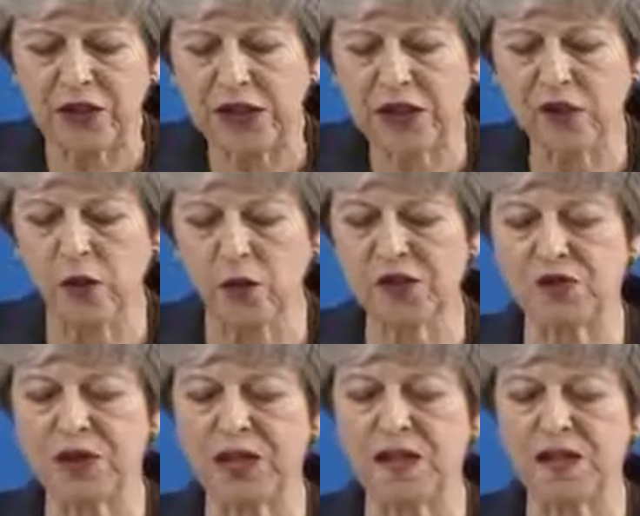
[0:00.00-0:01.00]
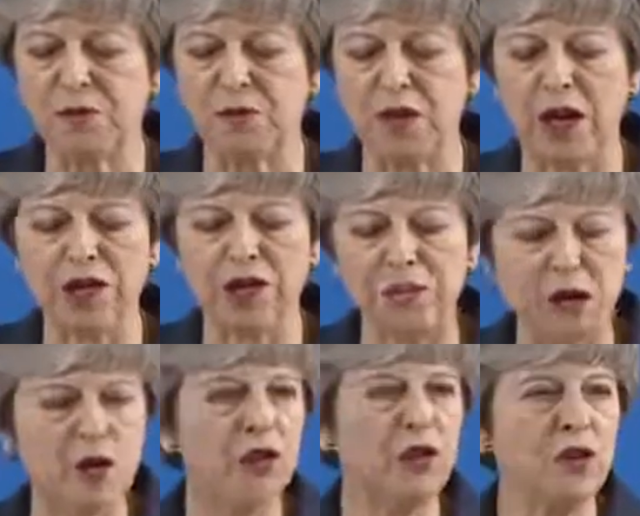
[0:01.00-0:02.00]
These core strengths provide an
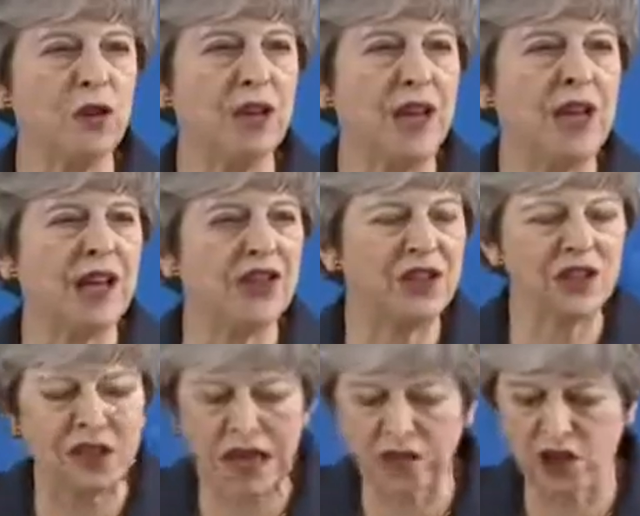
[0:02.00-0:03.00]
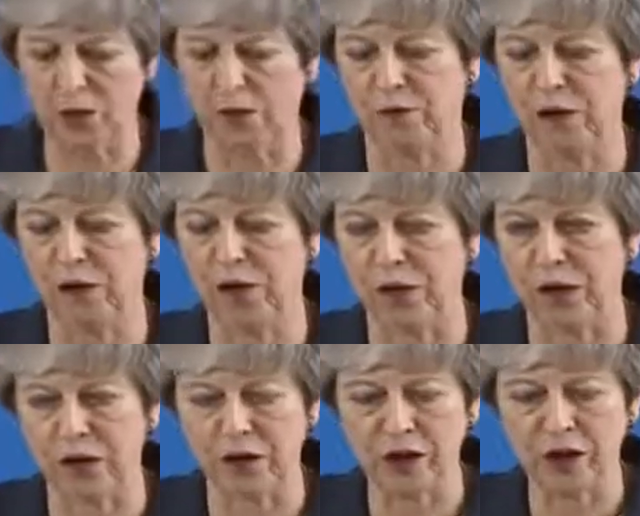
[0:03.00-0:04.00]
emotional and intellectual
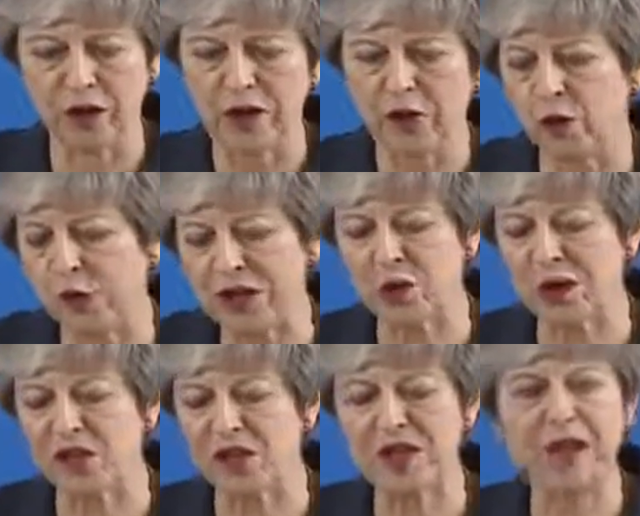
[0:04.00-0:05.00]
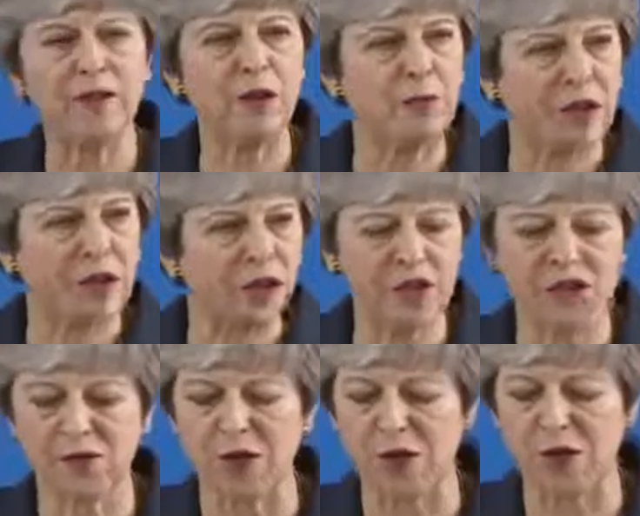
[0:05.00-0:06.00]
framework through which to understand the
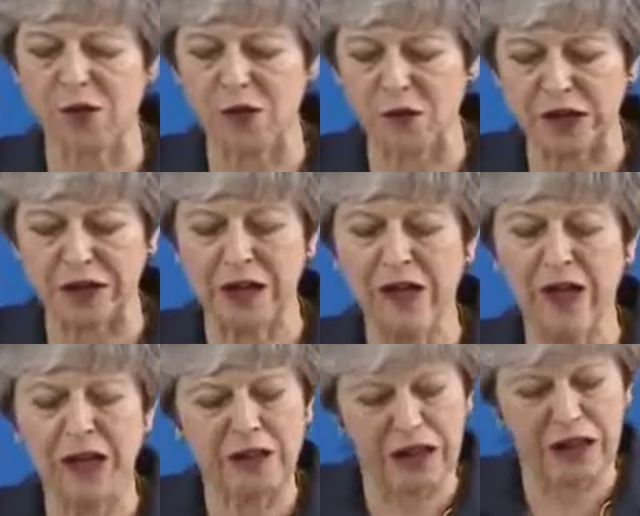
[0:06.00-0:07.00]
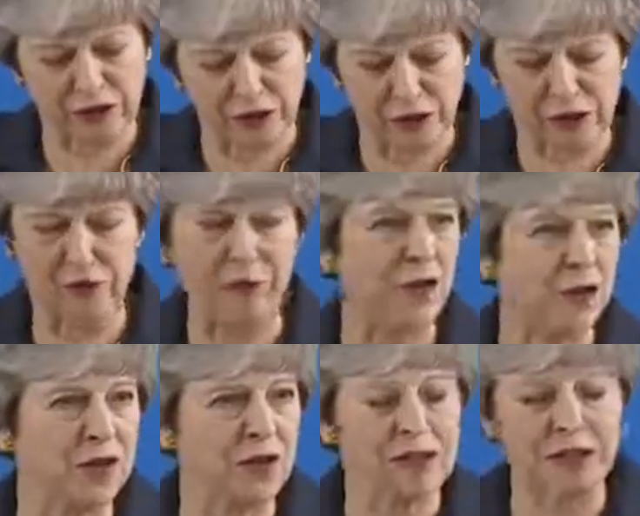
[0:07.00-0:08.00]
benefits of our union, the
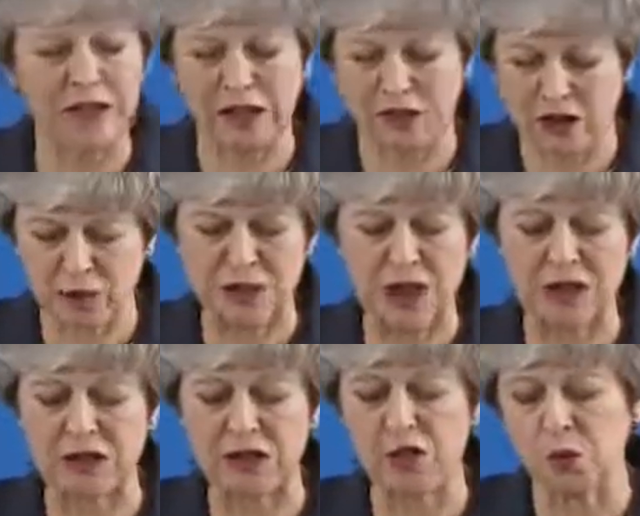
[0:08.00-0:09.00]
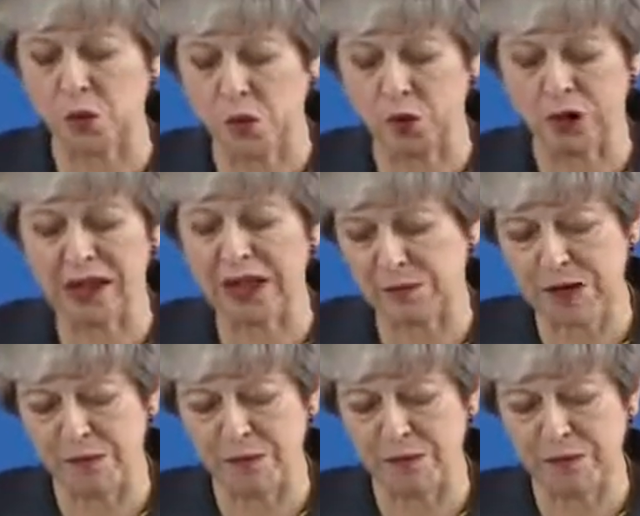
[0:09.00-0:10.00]
benefits it brings to all its
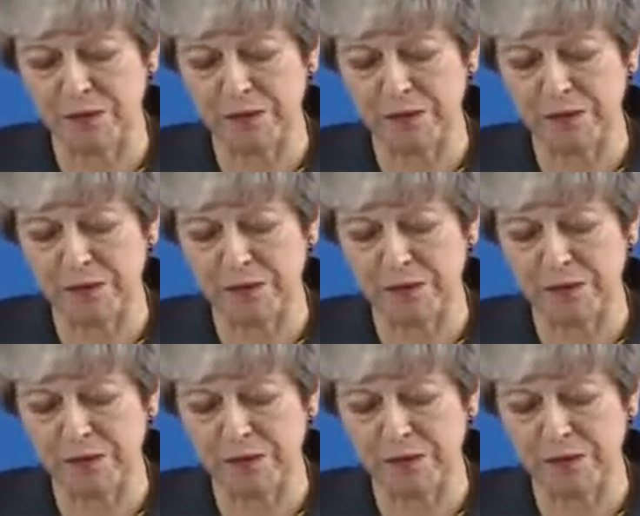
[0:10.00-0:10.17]
people.